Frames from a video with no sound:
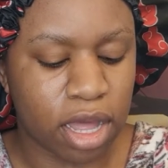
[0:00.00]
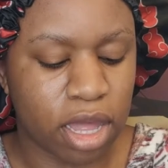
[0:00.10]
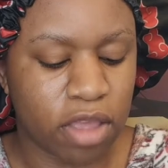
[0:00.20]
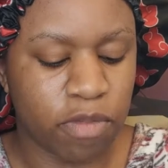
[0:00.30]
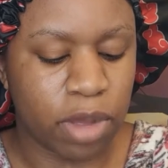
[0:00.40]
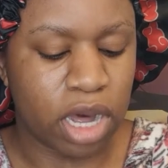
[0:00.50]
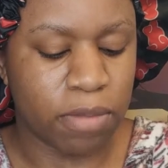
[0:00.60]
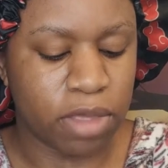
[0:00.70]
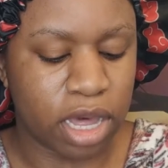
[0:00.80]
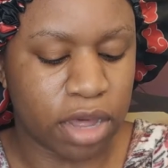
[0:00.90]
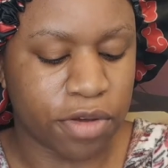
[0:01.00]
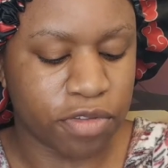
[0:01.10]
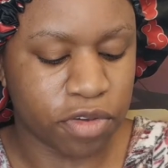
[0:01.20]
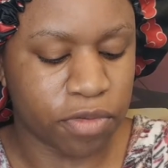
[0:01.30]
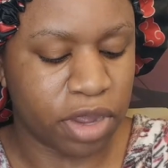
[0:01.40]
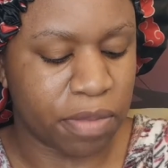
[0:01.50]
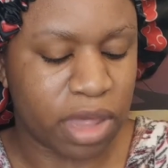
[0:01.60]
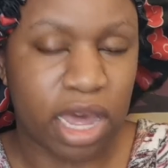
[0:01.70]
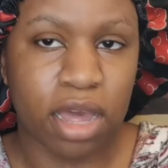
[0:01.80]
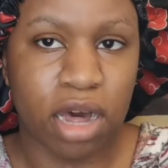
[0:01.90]
his mom tells Kareem
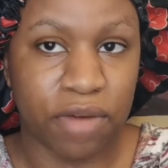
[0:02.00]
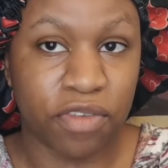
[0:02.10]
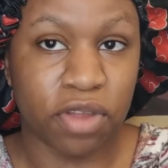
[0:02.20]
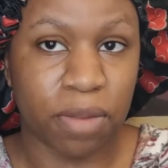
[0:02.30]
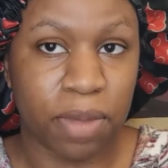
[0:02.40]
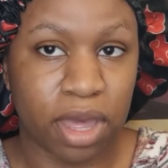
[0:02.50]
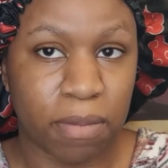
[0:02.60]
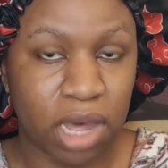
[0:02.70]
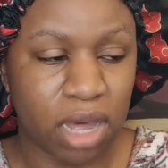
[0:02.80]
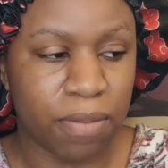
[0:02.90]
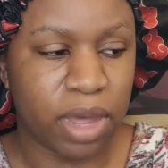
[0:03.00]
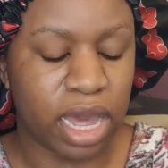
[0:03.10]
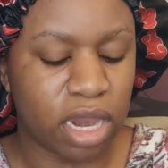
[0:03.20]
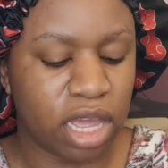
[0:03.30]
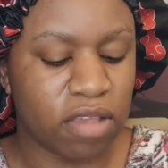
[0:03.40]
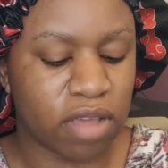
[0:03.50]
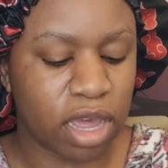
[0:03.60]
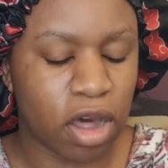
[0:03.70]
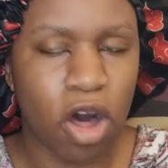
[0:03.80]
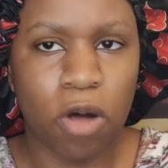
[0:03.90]
that Coffee's going to pick him up, and he's
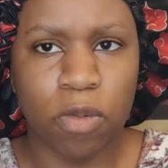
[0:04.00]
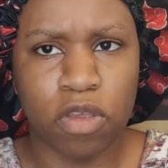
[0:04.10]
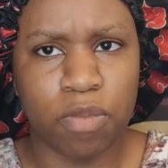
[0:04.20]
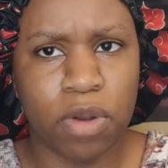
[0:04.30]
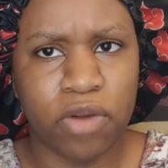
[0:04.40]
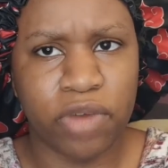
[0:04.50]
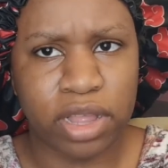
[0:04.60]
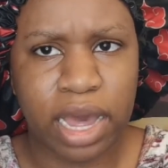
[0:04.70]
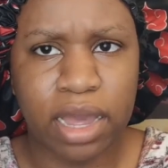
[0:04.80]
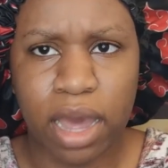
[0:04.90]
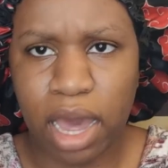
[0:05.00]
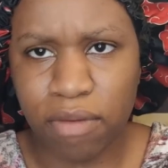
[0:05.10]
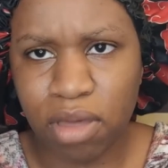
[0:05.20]
like, oh, this is perfect. I could have